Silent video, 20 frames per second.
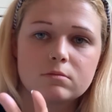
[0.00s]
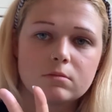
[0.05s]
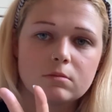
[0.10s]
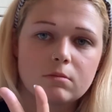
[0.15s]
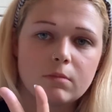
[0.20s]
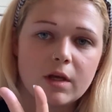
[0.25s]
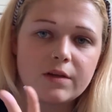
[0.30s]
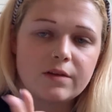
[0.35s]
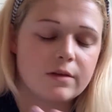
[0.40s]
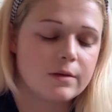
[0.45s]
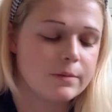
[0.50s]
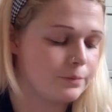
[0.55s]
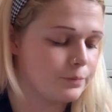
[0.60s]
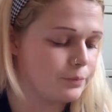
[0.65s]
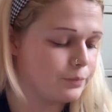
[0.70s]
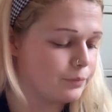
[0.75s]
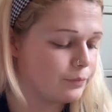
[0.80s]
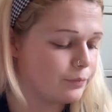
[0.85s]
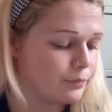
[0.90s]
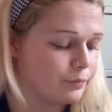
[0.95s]
Amazing,
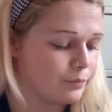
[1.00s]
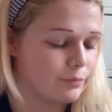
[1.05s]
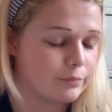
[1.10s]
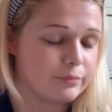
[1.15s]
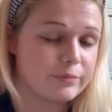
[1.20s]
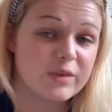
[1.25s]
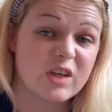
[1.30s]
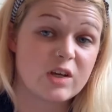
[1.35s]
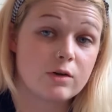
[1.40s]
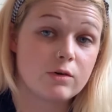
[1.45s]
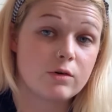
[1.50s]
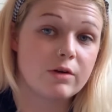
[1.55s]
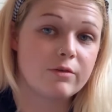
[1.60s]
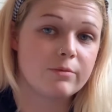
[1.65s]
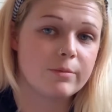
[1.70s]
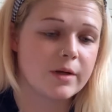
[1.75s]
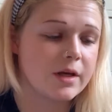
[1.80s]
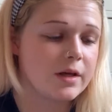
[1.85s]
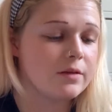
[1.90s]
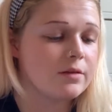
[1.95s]
get all over
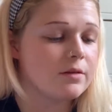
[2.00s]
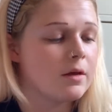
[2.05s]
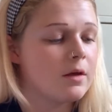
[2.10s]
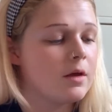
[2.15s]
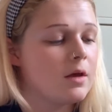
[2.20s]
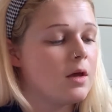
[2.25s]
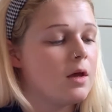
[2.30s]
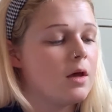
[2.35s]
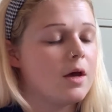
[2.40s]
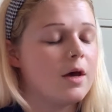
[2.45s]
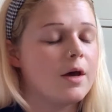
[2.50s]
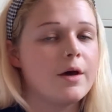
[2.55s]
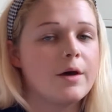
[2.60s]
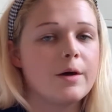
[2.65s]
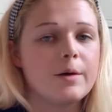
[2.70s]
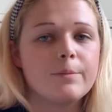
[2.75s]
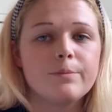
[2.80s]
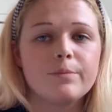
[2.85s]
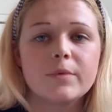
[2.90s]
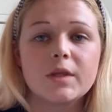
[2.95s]
my
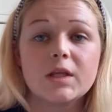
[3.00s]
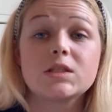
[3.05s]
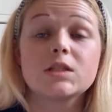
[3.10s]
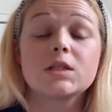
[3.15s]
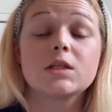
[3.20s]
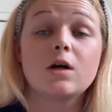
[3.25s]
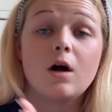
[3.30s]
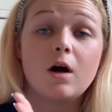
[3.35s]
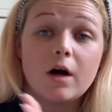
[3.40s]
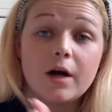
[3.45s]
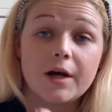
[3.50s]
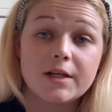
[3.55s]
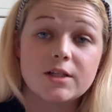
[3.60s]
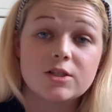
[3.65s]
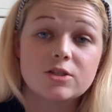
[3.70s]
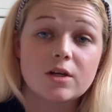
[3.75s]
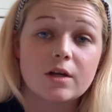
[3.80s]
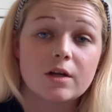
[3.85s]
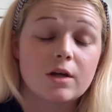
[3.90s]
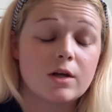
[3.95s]
hands. It's an
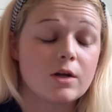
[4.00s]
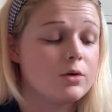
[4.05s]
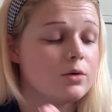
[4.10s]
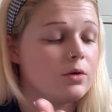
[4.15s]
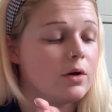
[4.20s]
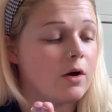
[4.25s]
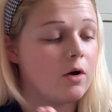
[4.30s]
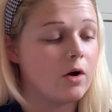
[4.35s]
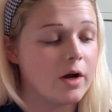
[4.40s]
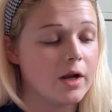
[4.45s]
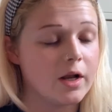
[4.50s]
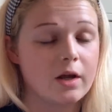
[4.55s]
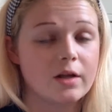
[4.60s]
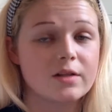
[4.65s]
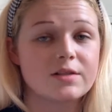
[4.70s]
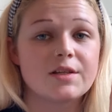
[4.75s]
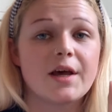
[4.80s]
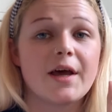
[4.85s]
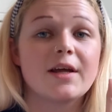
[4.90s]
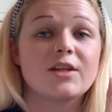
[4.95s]
eyeshadow,
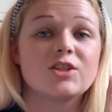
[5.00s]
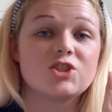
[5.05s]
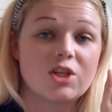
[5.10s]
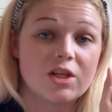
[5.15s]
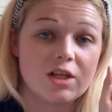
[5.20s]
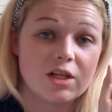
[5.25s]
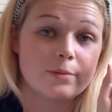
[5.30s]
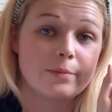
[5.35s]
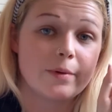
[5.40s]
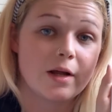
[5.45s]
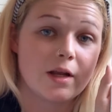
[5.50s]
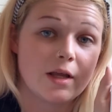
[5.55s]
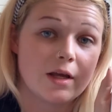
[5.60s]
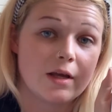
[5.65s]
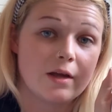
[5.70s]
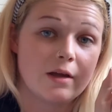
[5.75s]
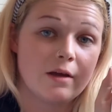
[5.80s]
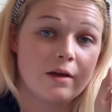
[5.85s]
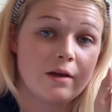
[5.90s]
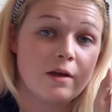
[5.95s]
highlighter and cheek
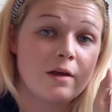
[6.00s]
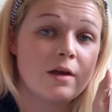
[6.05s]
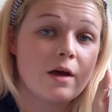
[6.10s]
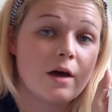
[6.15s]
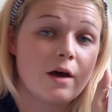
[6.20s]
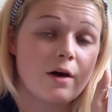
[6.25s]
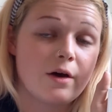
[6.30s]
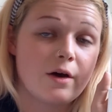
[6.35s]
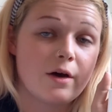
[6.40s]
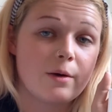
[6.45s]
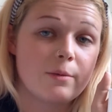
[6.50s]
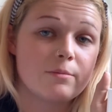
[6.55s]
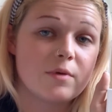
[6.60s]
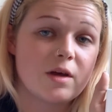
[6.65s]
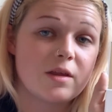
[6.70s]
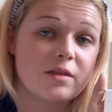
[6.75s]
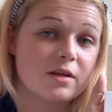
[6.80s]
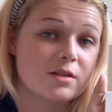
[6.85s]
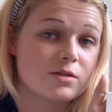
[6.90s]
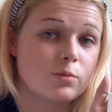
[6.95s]
palette,
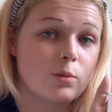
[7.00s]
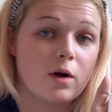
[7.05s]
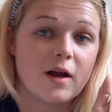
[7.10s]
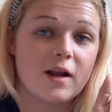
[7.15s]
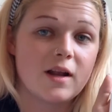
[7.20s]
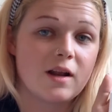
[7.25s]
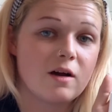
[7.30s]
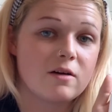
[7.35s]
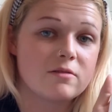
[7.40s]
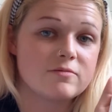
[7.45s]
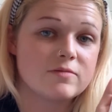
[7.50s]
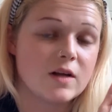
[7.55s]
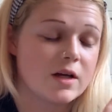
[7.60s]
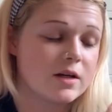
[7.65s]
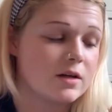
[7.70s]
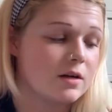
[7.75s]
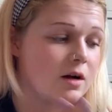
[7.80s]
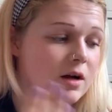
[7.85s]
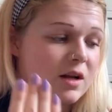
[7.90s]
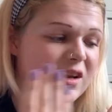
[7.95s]
and that's what I love.
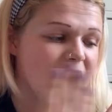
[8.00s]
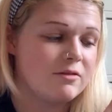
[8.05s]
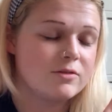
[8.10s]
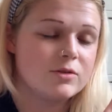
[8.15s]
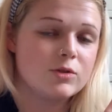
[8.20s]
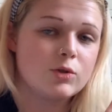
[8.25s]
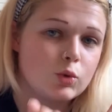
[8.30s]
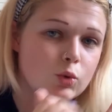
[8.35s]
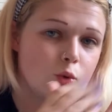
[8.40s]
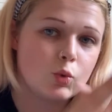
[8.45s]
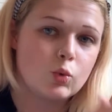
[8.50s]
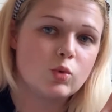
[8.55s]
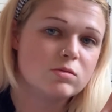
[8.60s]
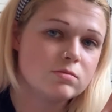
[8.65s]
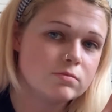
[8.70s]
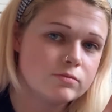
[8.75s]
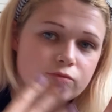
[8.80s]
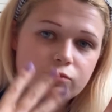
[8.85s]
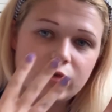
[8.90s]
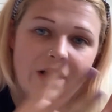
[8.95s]
Like, I love an all
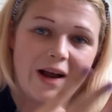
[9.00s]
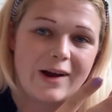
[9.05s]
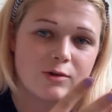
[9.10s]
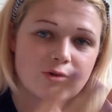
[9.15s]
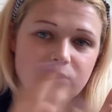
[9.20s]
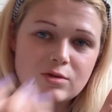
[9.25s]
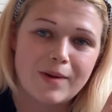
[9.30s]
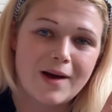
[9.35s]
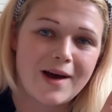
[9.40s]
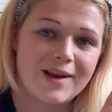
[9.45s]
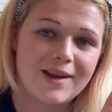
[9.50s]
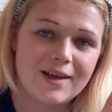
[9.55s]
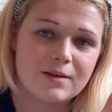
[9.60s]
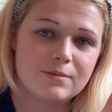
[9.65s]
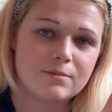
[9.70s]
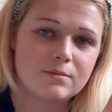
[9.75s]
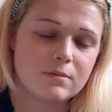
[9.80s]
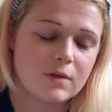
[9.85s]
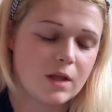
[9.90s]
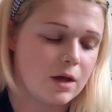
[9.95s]
round palette.
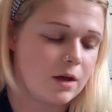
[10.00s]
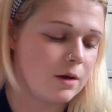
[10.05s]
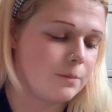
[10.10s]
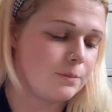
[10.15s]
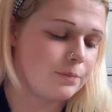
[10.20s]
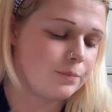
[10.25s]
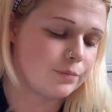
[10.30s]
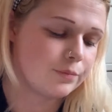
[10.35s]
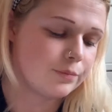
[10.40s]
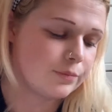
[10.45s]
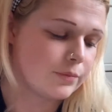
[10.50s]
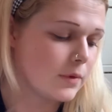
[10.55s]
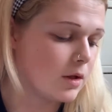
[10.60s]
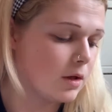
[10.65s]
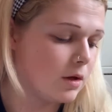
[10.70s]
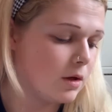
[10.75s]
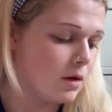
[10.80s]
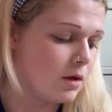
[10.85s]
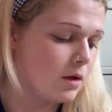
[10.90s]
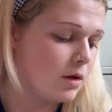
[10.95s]

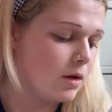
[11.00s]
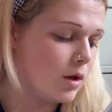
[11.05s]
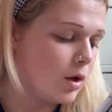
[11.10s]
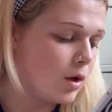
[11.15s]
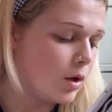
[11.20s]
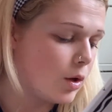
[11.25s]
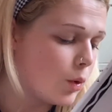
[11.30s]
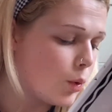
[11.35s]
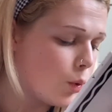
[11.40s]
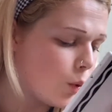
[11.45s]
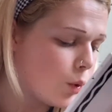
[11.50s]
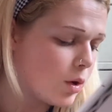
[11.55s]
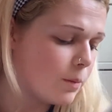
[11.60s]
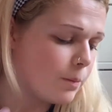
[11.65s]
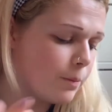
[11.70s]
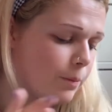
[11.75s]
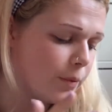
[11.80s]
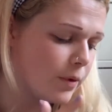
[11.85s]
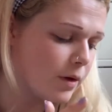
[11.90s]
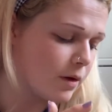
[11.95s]

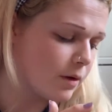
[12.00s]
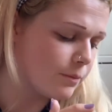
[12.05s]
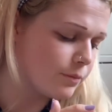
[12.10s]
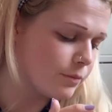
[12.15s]
But